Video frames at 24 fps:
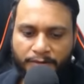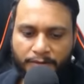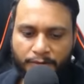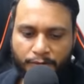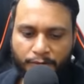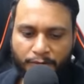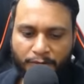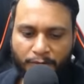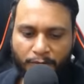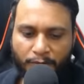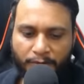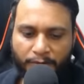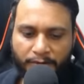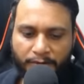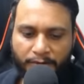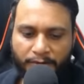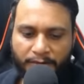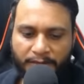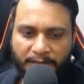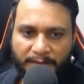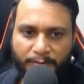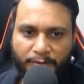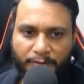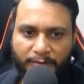So the
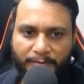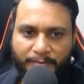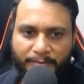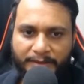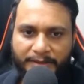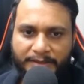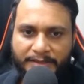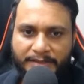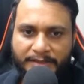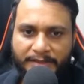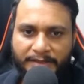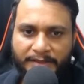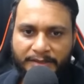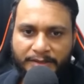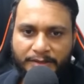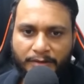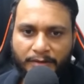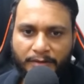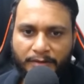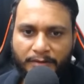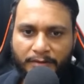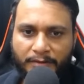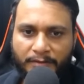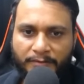overall time complexity is
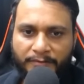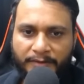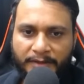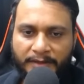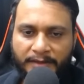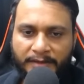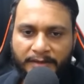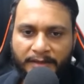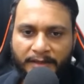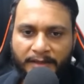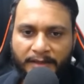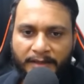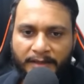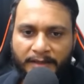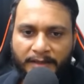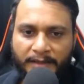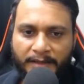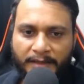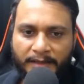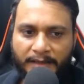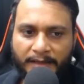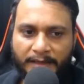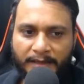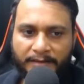order of n
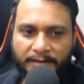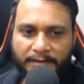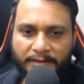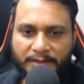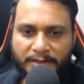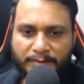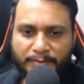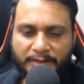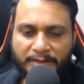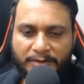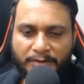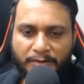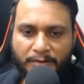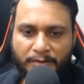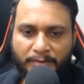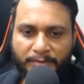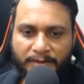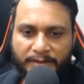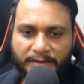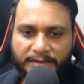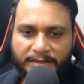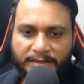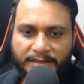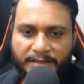and the space
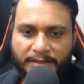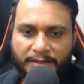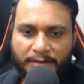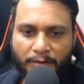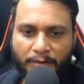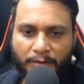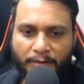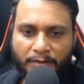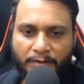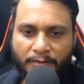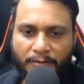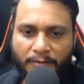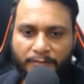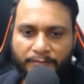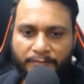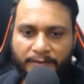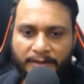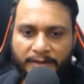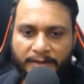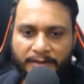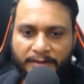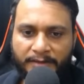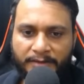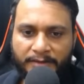complexity order of
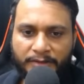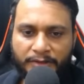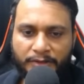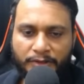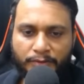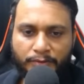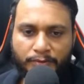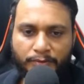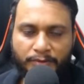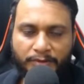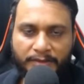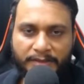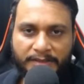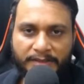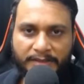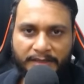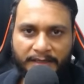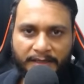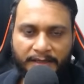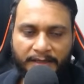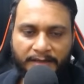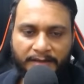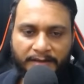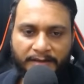n due to the
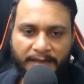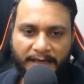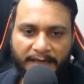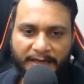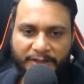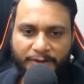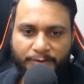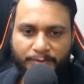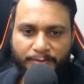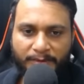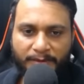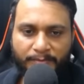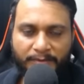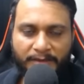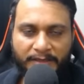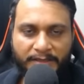set and the hash map.